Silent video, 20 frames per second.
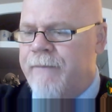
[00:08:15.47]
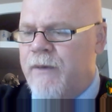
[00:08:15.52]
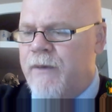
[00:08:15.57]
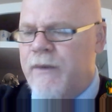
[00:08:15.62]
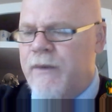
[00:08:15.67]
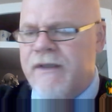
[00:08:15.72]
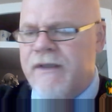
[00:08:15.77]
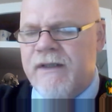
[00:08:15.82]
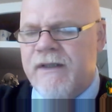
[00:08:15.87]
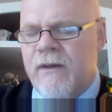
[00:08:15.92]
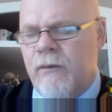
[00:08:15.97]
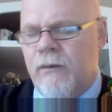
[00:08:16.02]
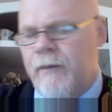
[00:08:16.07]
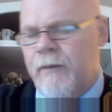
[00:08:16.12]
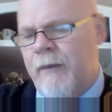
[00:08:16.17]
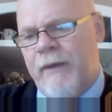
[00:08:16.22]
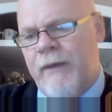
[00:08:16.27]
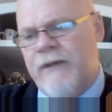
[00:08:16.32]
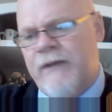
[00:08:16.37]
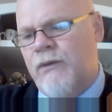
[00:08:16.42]
You insult me
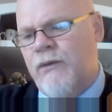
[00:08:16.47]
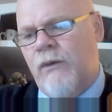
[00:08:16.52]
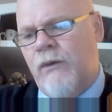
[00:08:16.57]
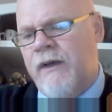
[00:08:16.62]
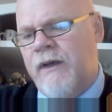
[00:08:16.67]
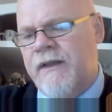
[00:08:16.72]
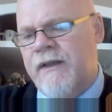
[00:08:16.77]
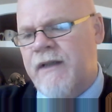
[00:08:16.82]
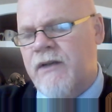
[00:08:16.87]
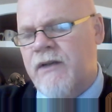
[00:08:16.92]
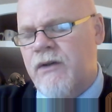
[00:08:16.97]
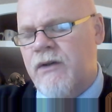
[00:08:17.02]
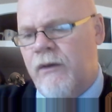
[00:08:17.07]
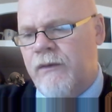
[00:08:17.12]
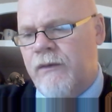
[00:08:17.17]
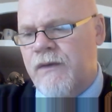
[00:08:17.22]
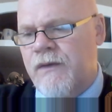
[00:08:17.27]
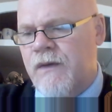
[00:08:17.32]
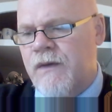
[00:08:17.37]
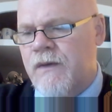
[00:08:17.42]
by talking such
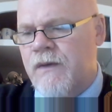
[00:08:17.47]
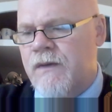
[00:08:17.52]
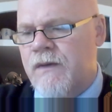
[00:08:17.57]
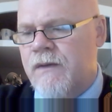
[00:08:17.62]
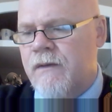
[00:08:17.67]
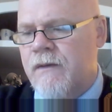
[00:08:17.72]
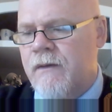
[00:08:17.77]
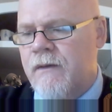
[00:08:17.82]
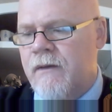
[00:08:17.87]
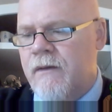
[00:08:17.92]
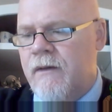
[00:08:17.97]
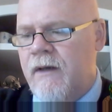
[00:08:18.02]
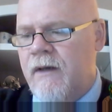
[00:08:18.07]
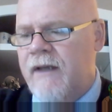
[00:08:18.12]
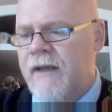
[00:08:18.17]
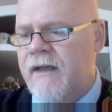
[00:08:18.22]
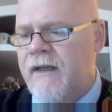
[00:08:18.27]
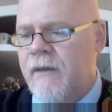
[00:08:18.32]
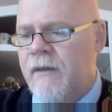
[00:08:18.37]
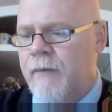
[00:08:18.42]
nonsense.
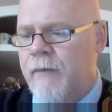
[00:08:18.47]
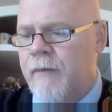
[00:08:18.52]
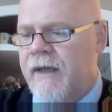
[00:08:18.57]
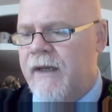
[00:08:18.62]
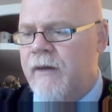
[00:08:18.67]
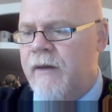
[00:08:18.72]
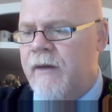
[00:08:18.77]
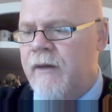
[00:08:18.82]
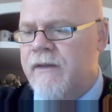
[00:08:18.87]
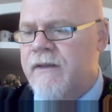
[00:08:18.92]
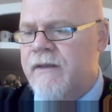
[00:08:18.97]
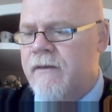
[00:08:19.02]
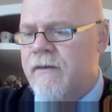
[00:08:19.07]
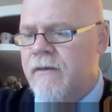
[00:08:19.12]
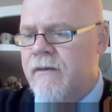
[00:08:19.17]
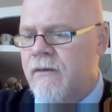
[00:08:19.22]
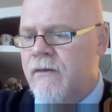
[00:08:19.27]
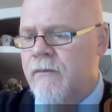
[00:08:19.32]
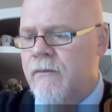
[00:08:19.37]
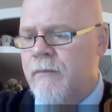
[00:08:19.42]
I didn't mean it,
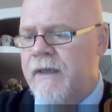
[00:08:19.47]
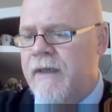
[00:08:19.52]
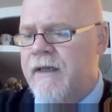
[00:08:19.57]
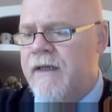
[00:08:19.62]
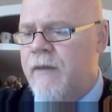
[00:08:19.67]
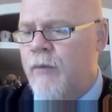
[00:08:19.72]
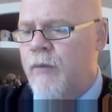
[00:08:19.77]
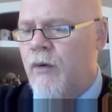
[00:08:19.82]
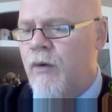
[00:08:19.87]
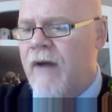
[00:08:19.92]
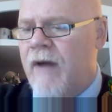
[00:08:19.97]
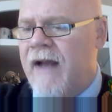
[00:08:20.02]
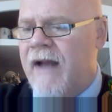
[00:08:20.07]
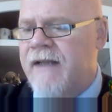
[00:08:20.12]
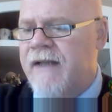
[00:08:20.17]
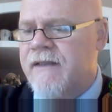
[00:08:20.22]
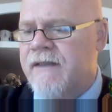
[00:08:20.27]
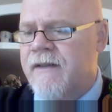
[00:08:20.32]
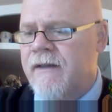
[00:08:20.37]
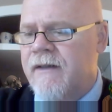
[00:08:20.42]
pleaded poor
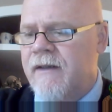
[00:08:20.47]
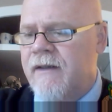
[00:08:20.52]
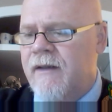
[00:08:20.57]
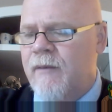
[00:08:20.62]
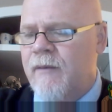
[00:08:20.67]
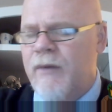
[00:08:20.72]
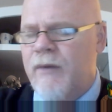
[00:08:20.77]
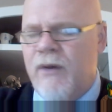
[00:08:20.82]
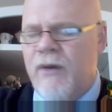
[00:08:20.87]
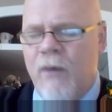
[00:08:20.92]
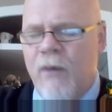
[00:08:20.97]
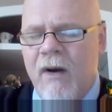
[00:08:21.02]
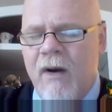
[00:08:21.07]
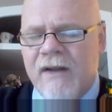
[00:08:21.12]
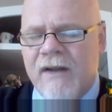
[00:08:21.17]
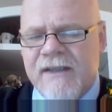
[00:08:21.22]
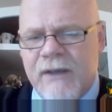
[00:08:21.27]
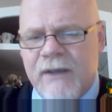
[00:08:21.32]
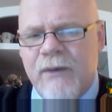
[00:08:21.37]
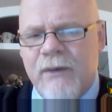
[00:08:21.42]
Alice, but you are
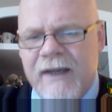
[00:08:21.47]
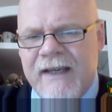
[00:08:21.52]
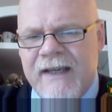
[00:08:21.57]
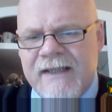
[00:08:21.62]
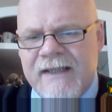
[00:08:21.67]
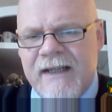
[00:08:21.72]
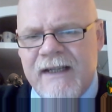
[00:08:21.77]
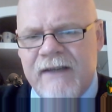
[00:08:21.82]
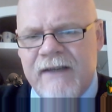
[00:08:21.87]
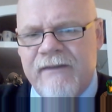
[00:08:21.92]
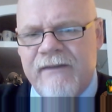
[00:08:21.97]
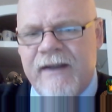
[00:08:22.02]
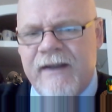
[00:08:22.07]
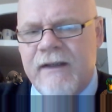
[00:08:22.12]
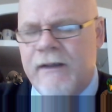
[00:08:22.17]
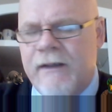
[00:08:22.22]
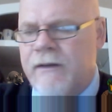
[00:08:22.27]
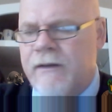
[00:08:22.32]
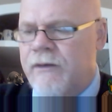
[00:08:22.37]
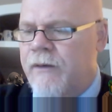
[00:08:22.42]
so easily
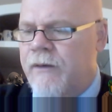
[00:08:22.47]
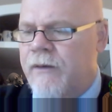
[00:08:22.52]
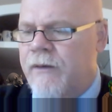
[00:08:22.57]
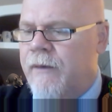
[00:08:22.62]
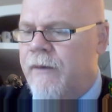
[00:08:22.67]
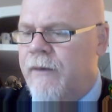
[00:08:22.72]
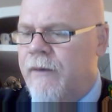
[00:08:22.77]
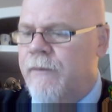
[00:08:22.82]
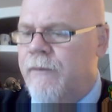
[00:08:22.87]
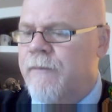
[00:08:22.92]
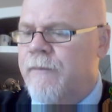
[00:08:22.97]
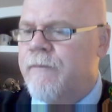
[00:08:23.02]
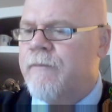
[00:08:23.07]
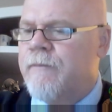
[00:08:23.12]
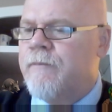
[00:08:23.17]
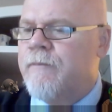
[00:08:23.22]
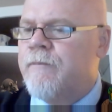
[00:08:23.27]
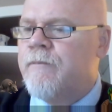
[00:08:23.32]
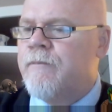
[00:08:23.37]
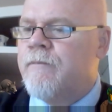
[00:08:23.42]
offended, you know.
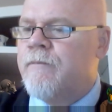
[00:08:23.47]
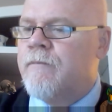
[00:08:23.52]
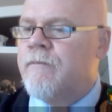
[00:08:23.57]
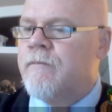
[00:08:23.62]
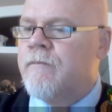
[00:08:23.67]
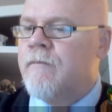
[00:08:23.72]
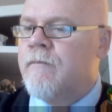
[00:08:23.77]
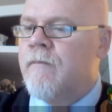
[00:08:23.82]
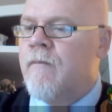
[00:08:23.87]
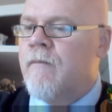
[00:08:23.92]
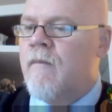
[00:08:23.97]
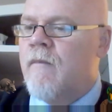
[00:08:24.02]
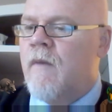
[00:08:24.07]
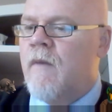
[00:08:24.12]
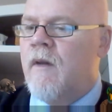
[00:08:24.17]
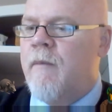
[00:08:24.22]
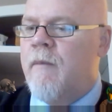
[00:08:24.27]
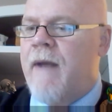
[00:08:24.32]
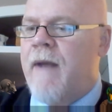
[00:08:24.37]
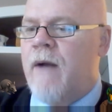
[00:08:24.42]

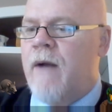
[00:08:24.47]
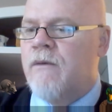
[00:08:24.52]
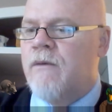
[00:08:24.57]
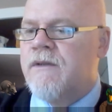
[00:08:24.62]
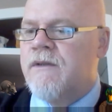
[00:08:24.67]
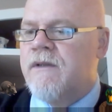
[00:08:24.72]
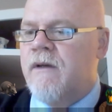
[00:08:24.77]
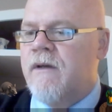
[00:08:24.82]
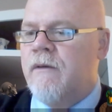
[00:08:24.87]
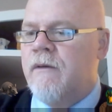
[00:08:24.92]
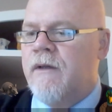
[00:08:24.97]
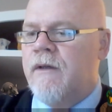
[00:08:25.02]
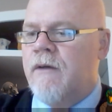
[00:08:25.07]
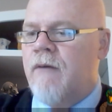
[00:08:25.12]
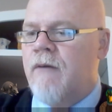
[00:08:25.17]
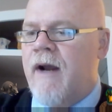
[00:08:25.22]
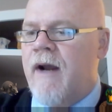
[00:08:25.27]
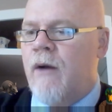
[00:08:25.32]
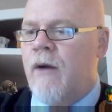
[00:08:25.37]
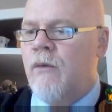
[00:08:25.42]
The Mouse only
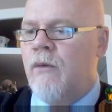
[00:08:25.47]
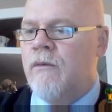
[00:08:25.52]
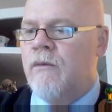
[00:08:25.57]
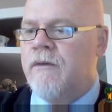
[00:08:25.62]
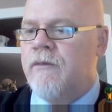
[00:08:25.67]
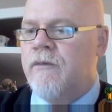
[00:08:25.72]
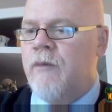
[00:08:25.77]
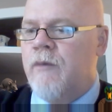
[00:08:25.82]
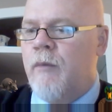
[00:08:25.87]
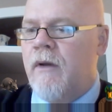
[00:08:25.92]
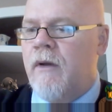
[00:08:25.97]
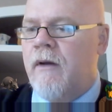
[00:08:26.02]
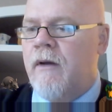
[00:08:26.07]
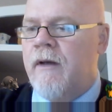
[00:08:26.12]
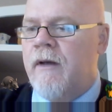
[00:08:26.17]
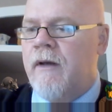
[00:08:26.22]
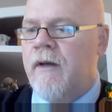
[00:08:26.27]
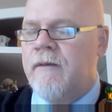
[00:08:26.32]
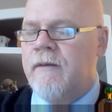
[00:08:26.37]
growled in reply.